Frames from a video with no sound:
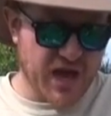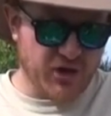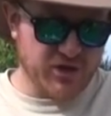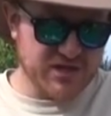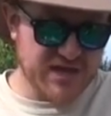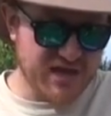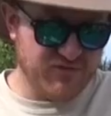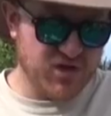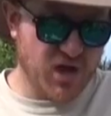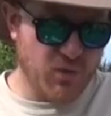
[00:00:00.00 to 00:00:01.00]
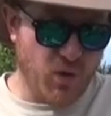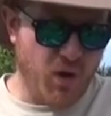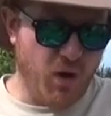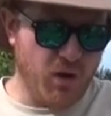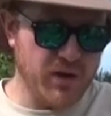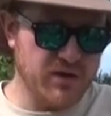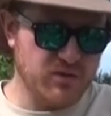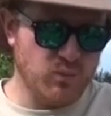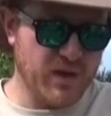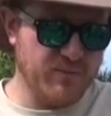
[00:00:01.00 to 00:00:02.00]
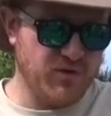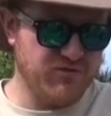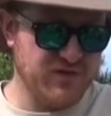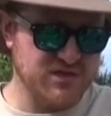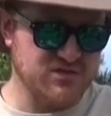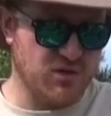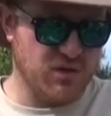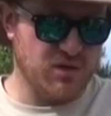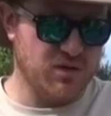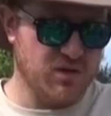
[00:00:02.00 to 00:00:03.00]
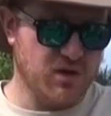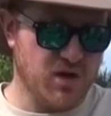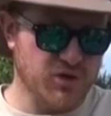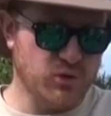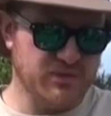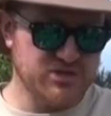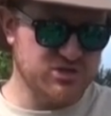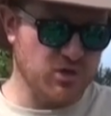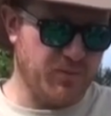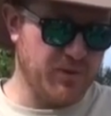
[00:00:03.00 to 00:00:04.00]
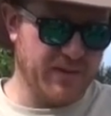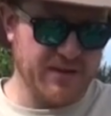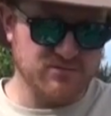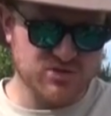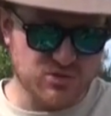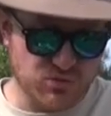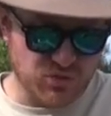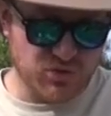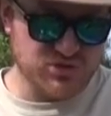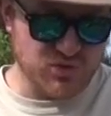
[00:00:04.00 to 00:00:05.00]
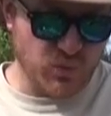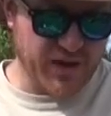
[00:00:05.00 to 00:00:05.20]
and I never go higher than where my fingers are. I normally stop at about two-thirds of the